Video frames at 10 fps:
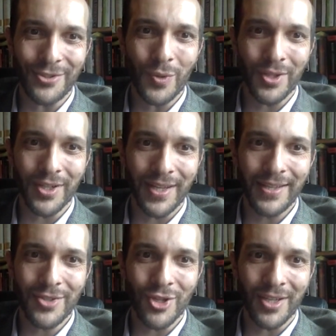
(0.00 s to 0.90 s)
and you are
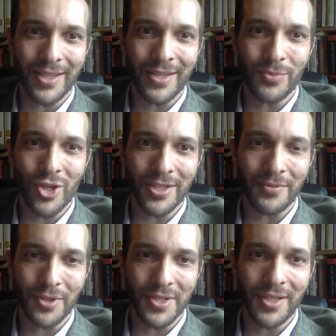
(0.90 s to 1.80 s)
engaging in
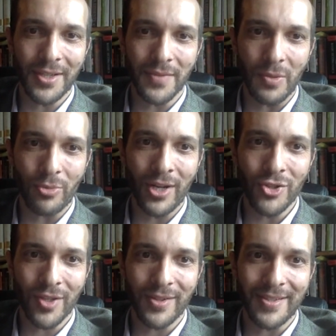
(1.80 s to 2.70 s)
objective critiques of a
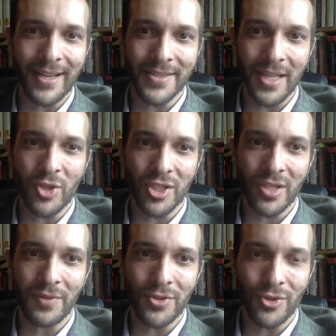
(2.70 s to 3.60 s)
project that denies
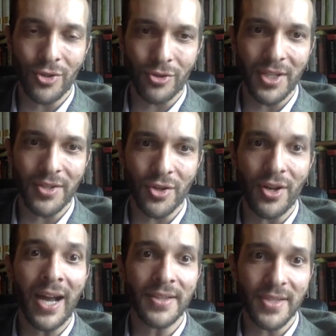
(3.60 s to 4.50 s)
objectivity. So your critiques are
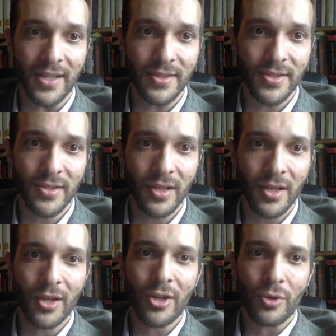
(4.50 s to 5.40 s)
nonsense,
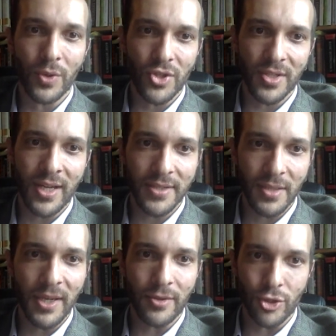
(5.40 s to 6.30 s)
which is not
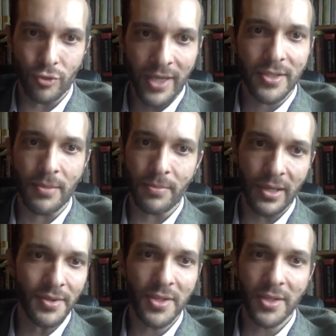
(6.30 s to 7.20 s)
to make the direct
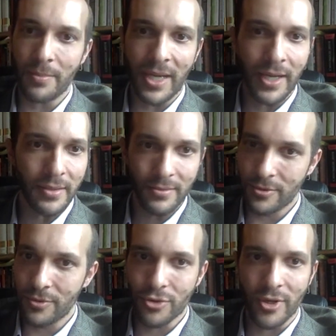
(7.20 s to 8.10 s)
comparison. I'm not
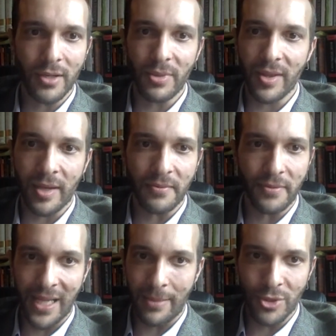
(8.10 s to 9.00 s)
trying to be that
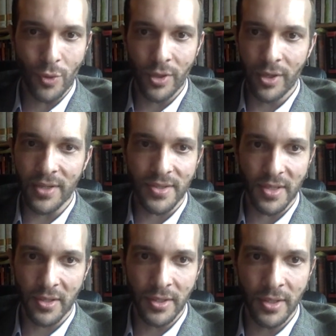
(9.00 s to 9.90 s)
inflammatory
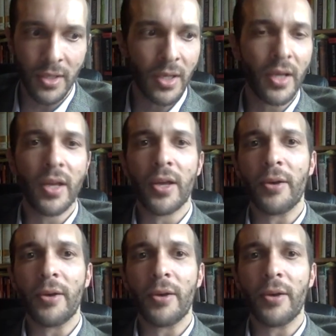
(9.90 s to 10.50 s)
necessarily,